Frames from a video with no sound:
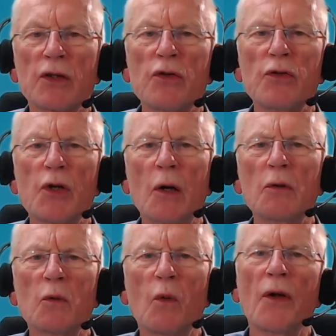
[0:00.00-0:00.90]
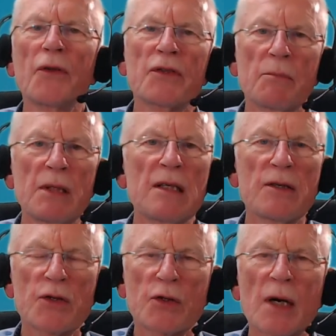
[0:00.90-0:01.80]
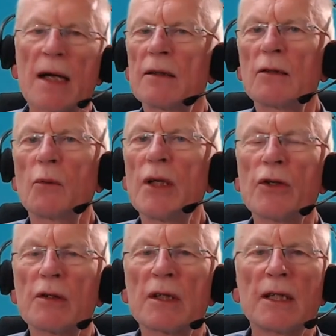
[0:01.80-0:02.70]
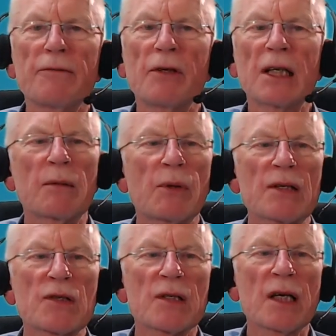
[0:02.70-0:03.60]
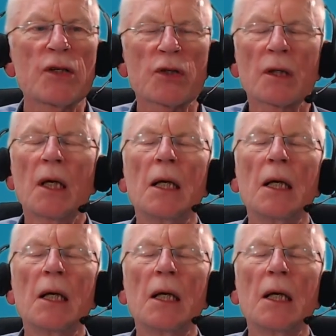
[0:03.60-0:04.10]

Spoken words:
You don't want to be distracted when you're delivering a presentation